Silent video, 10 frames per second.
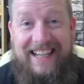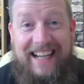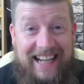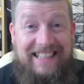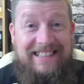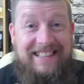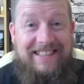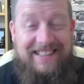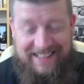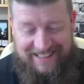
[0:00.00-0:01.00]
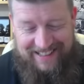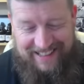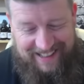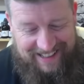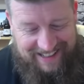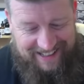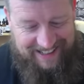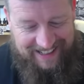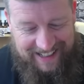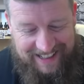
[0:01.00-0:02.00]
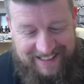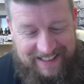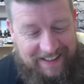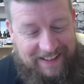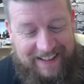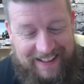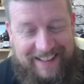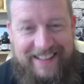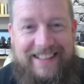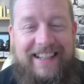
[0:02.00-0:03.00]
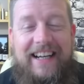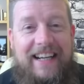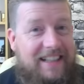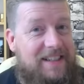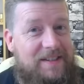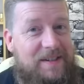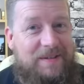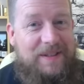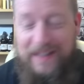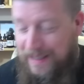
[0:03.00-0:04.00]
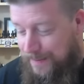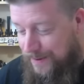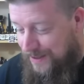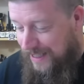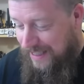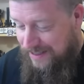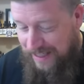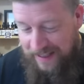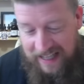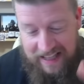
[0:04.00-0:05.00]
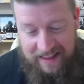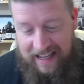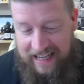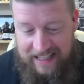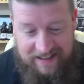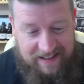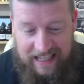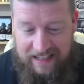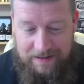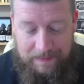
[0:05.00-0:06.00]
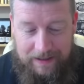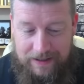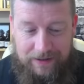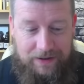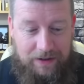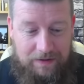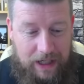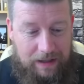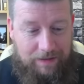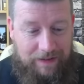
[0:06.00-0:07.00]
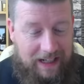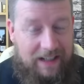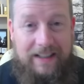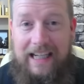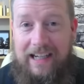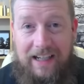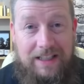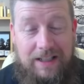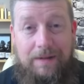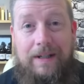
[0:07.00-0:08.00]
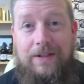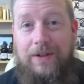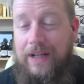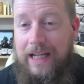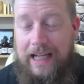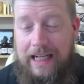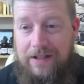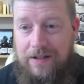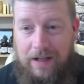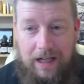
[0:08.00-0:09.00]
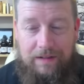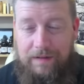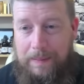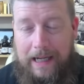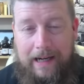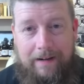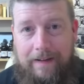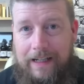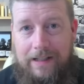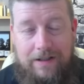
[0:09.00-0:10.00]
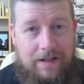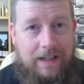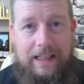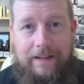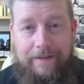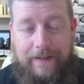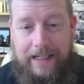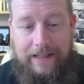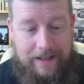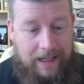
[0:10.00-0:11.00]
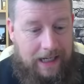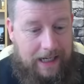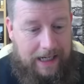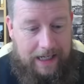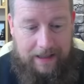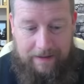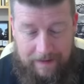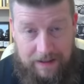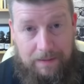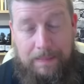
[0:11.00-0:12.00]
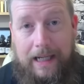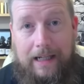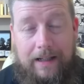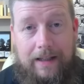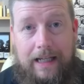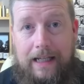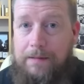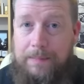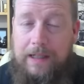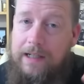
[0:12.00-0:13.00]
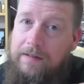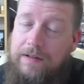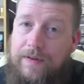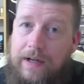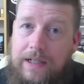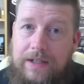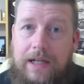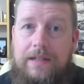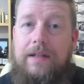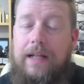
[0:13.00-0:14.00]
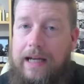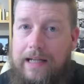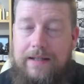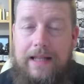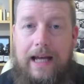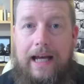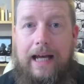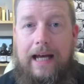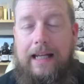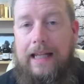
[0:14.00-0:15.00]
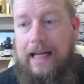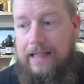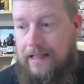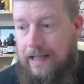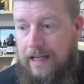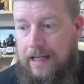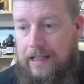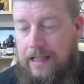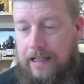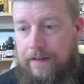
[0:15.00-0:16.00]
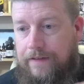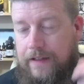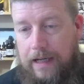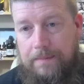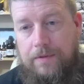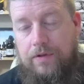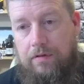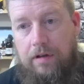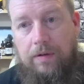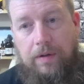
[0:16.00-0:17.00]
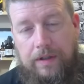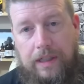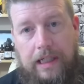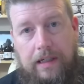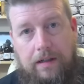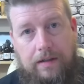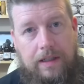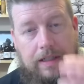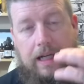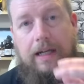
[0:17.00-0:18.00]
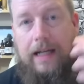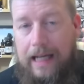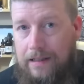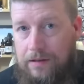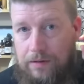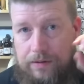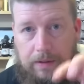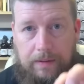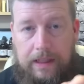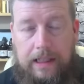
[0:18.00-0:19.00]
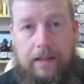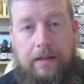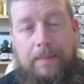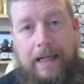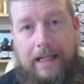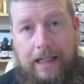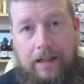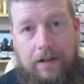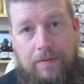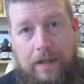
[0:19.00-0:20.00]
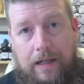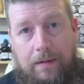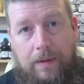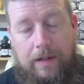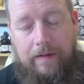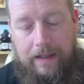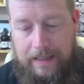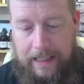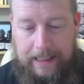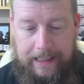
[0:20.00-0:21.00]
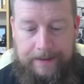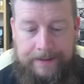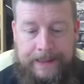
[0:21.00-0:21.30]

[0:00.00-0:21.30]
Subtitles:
Aces. So I told you I wasn't going to bullshit you. So that's my sort of general feeling on that. I do enjoy it. It's not overpowering. It's not in your face. There is the peanut there. The banana is very subtle, and it's there, and that kind of comes through on your tongue and also on the back of your nose when you you're exhaling.